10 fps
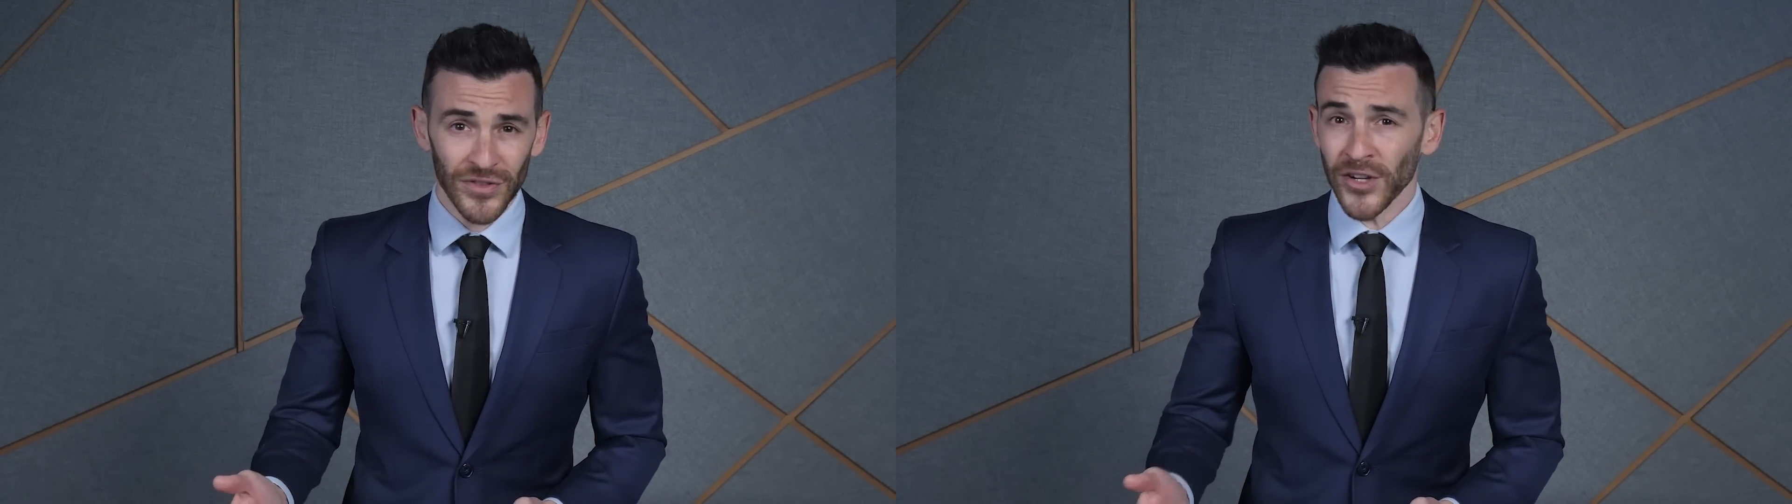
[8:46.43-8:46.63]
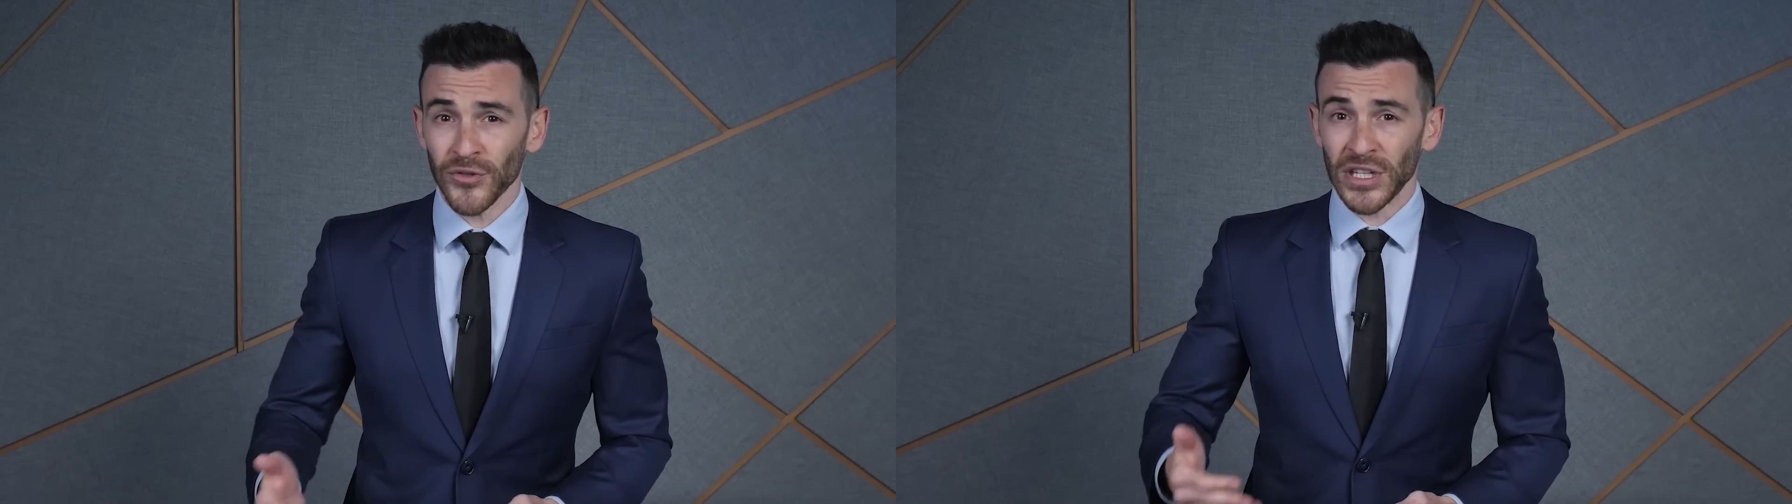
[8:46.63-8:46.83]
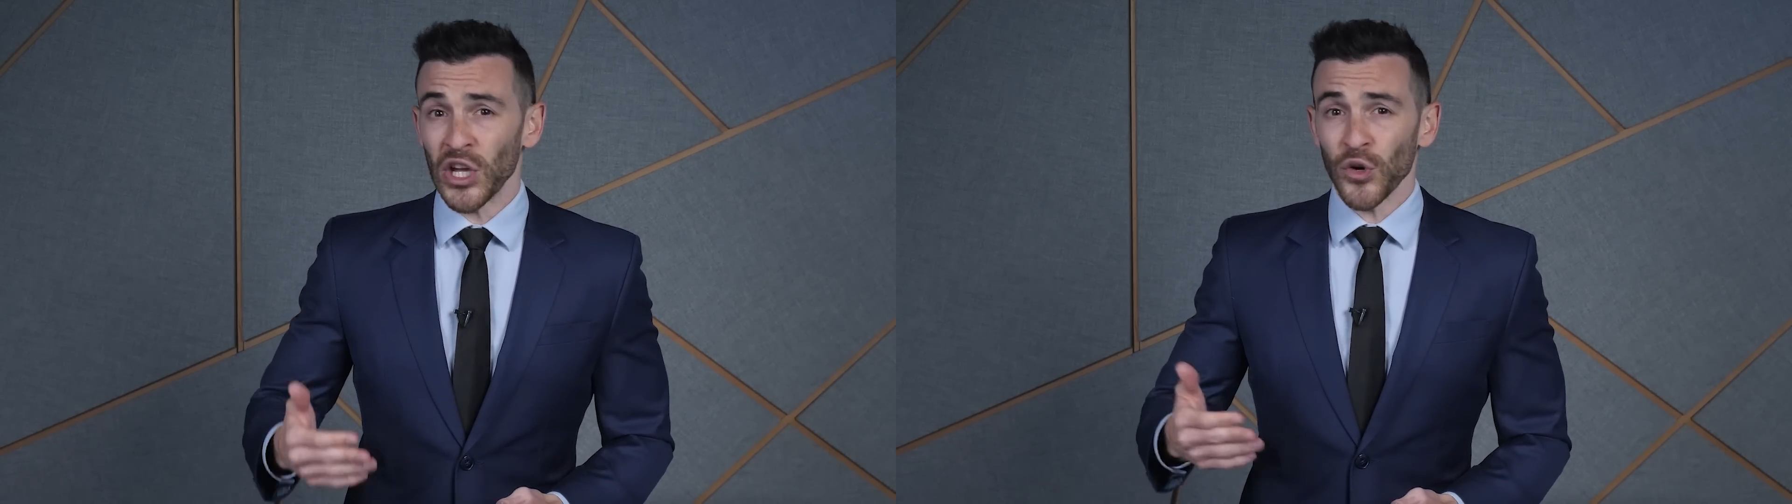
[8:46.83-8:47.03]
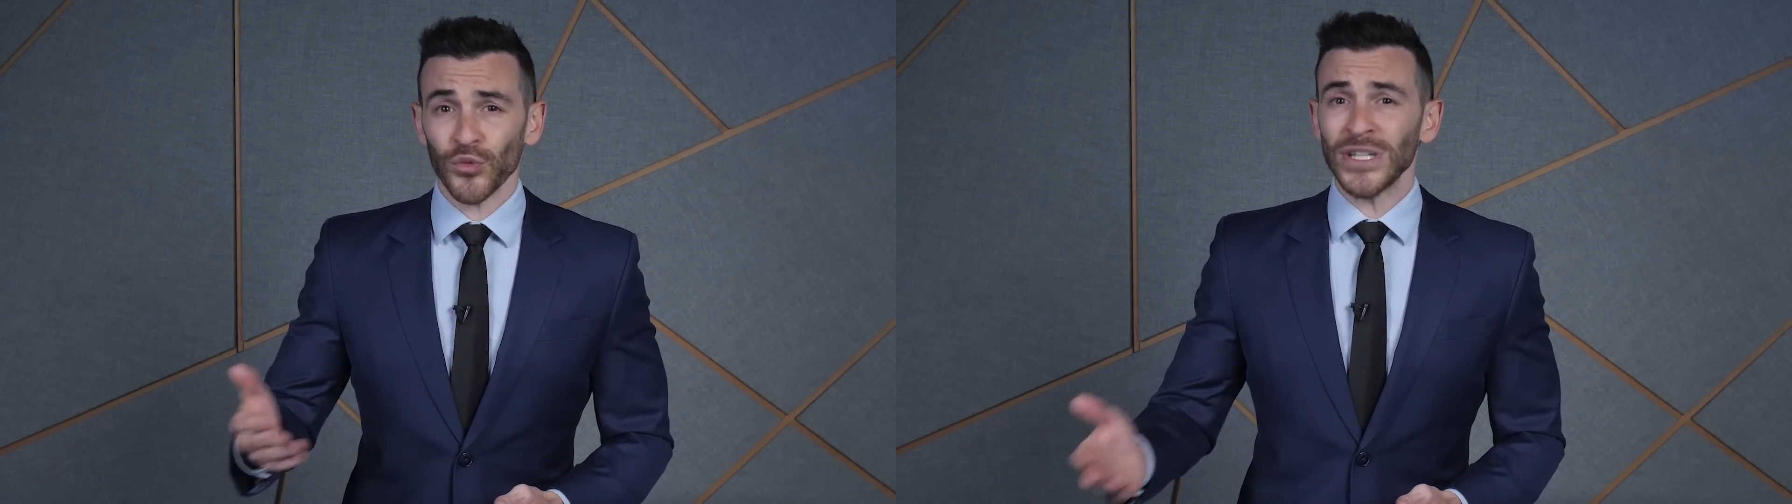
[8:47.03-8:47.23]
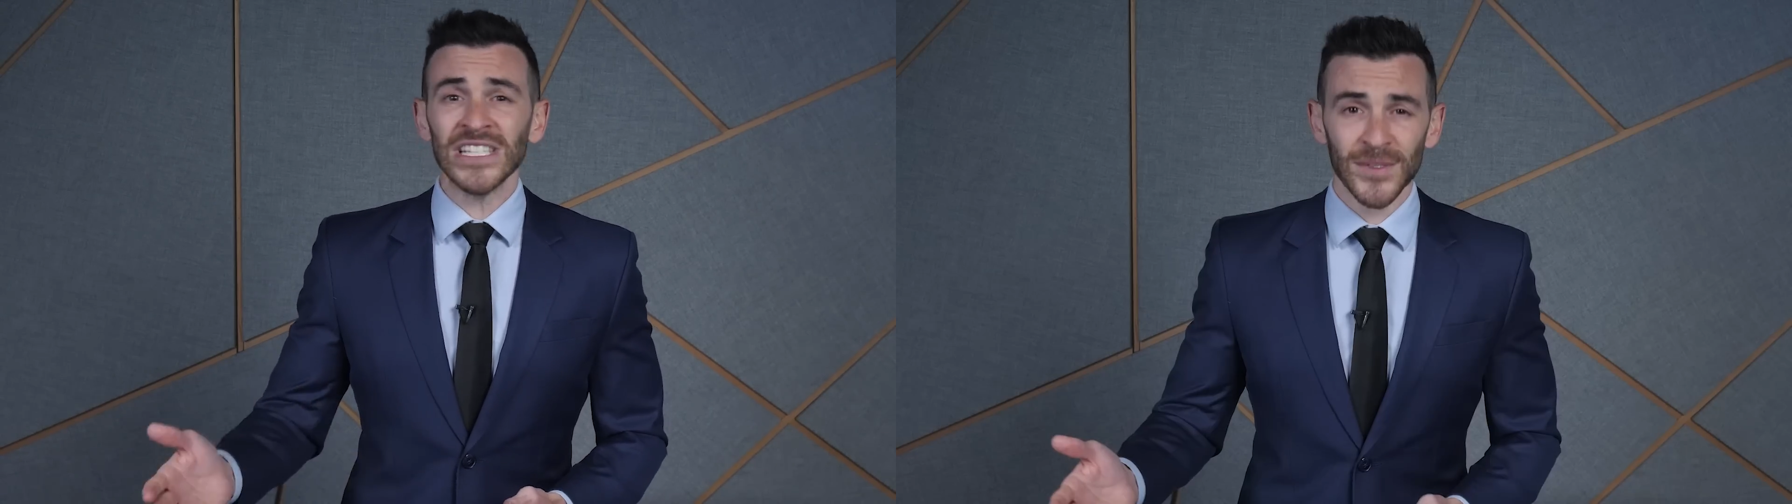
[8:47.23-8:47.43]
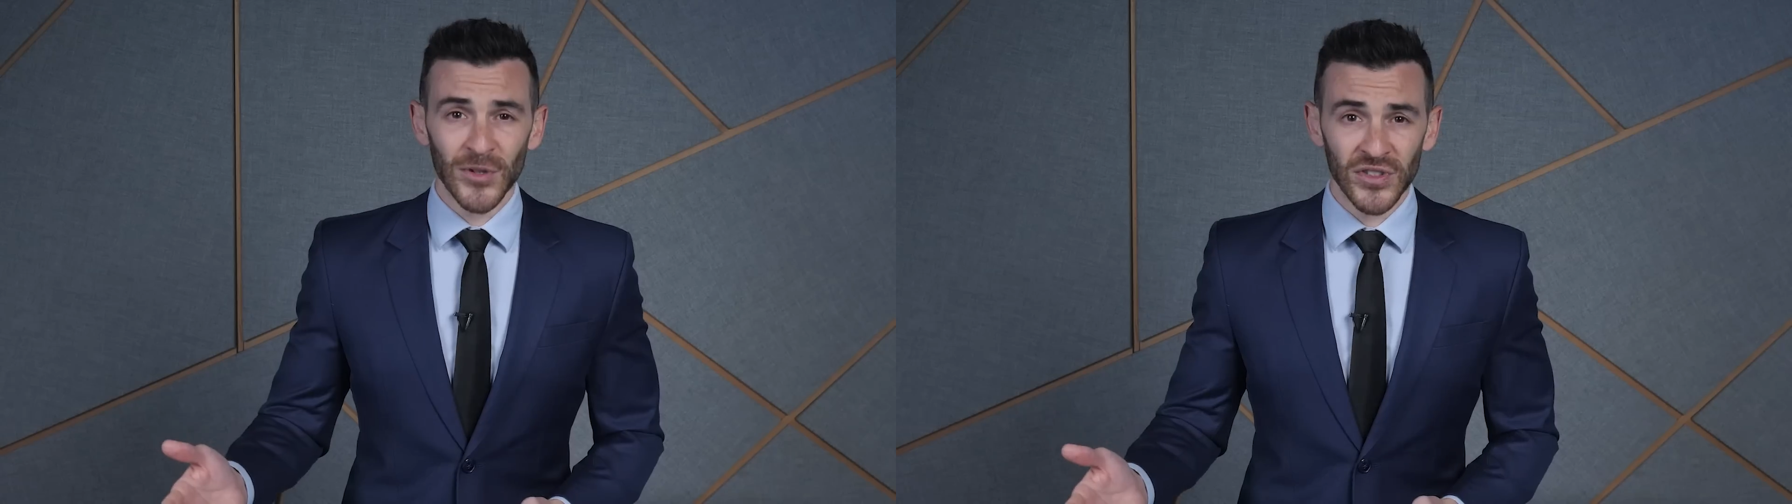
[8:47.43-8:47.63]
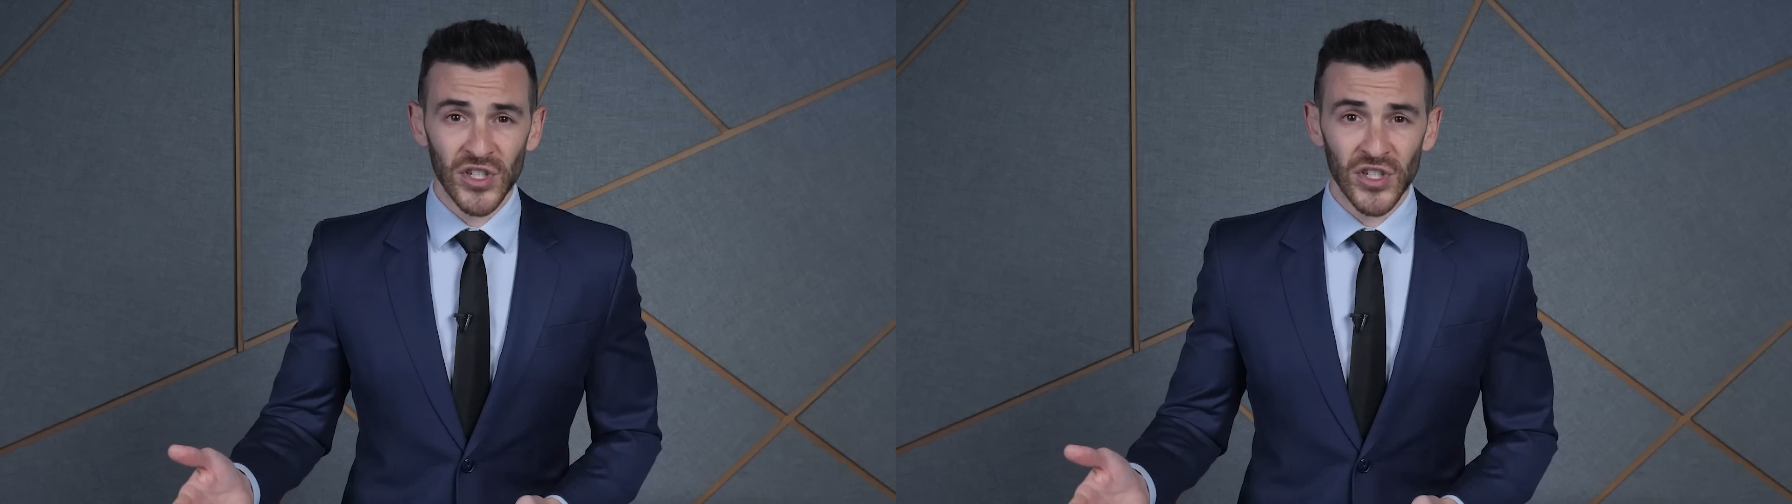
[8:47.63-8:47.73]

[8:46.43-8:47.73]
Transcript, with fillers: not only reasonable in